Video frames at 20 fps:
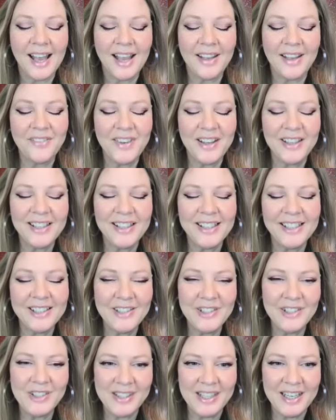I find it
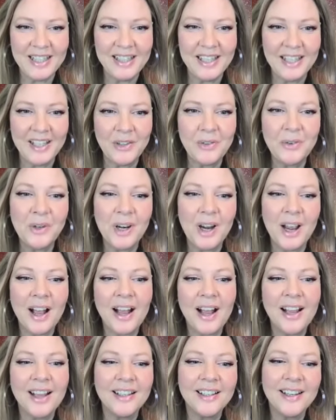interesting that you were
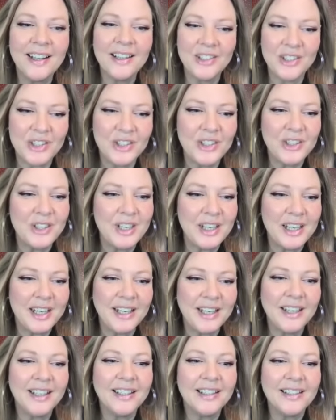on a
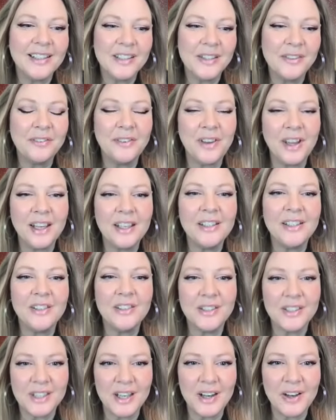journey to find
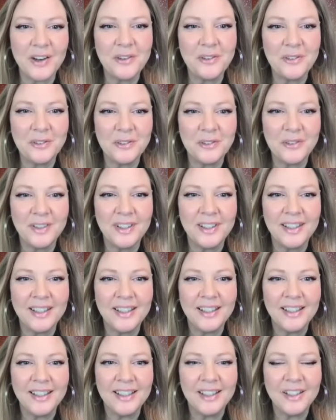yourself
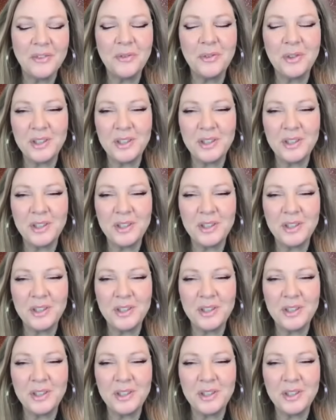mm-hmm.